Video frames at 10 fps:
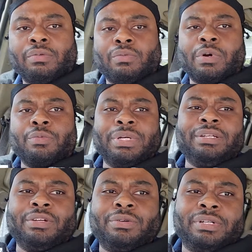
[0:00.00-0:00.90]
What we're
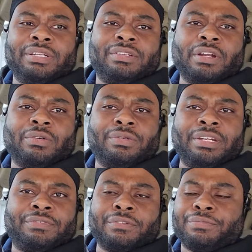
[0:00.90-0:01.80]
doing is no
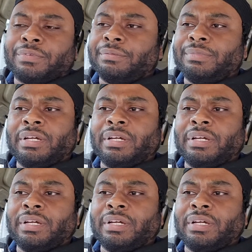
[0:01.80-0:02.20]
different from